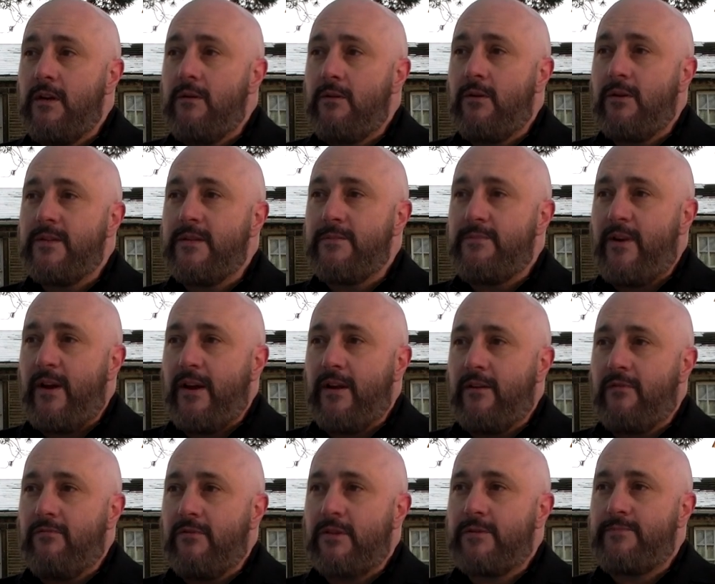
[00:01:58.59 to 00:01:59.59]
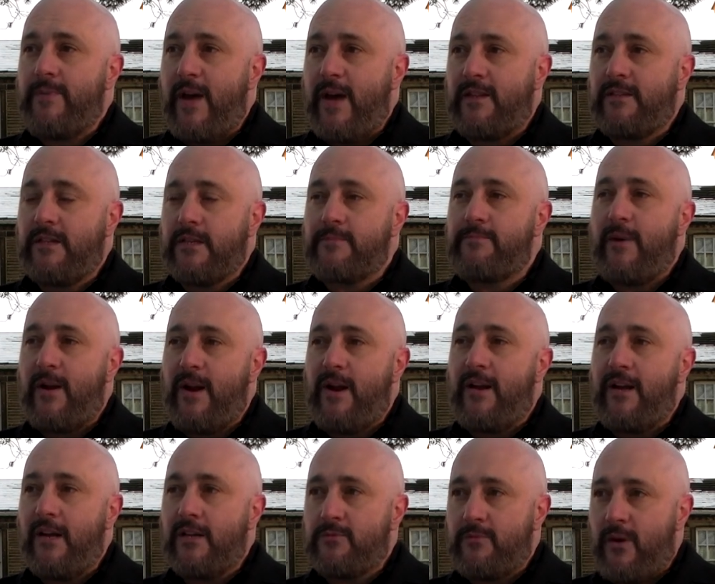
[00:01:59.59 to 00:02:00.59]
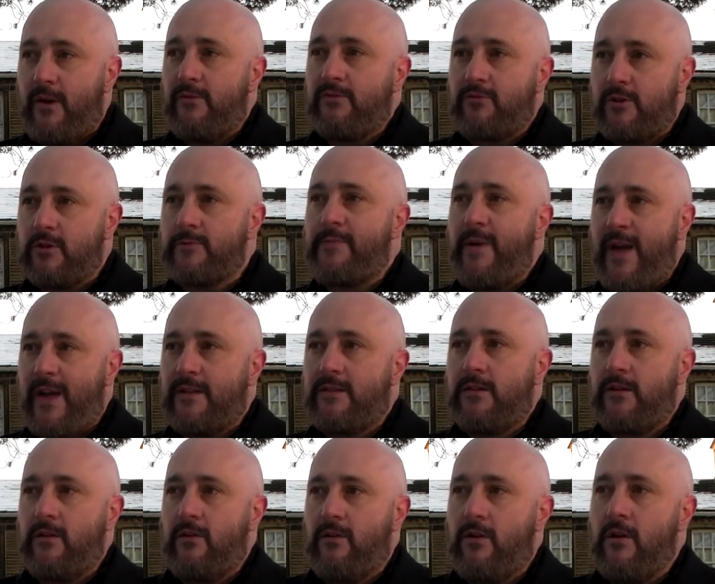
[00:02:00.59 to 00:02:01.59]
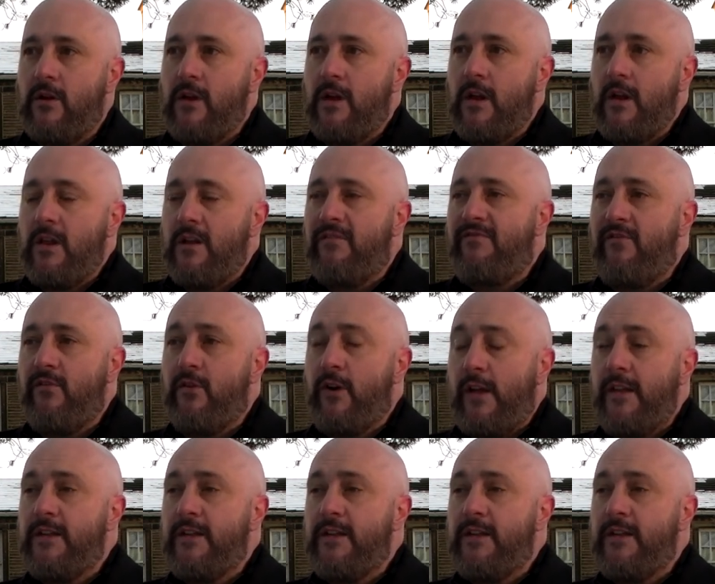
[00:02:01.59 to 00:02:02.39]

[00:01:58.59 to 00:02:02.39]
We want to bring respect to spirit as well as respect to the full